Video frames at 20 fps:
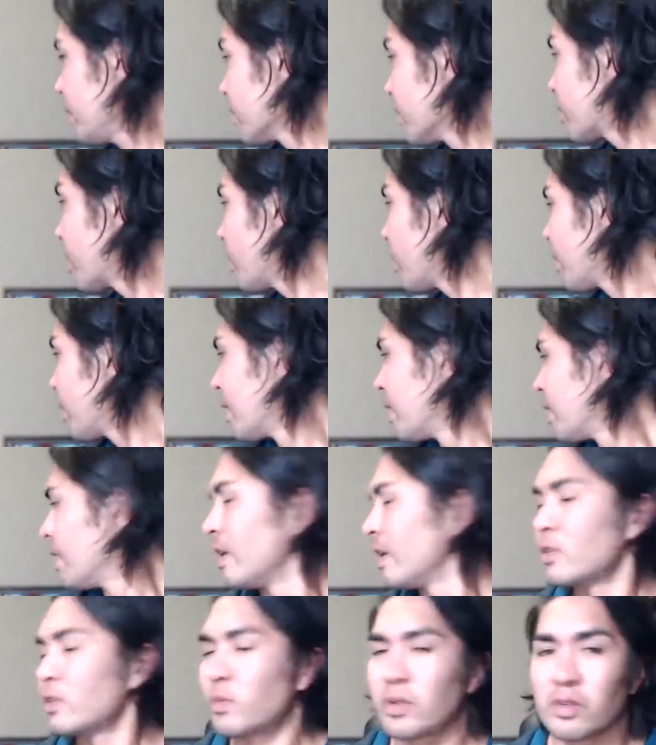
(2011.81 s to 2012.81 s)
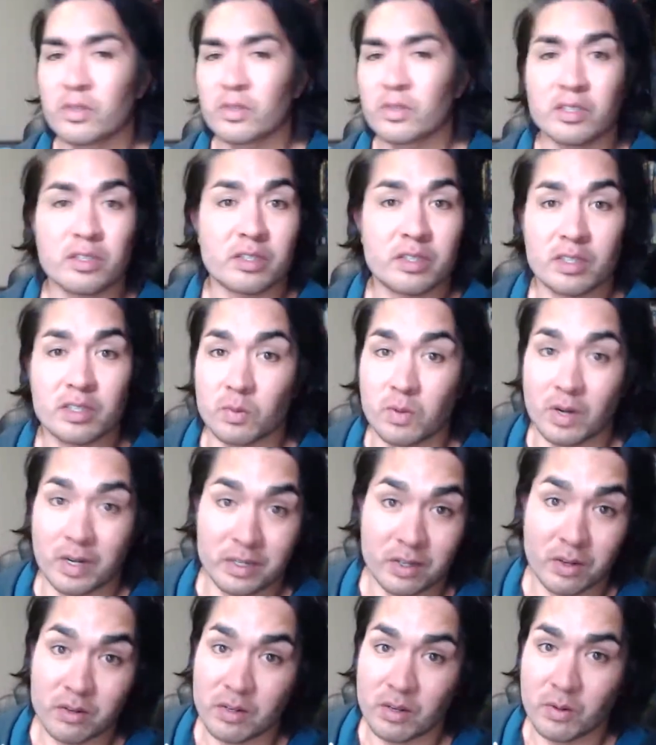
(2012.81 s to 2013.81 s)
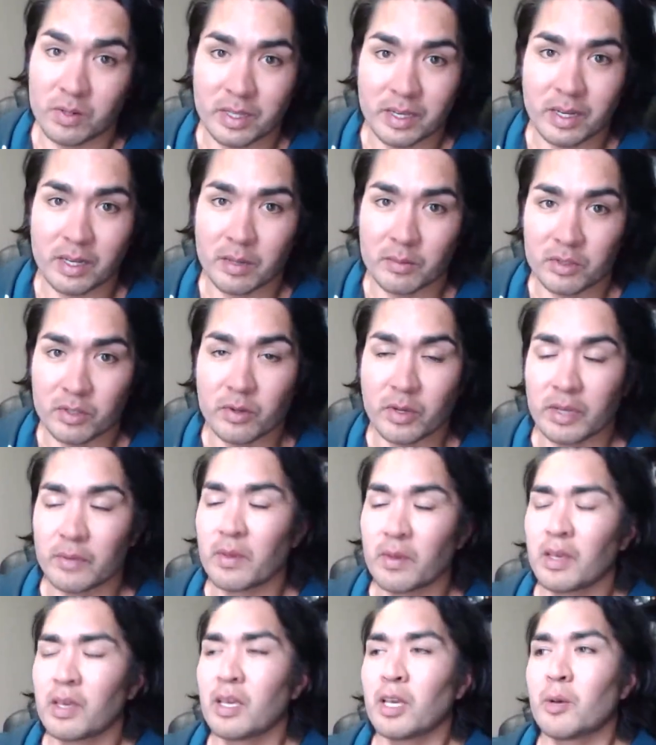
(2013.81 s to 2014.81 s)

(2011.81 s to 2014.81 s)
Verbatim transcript: So it's one of those instances where I don't know what the hell I'm doing,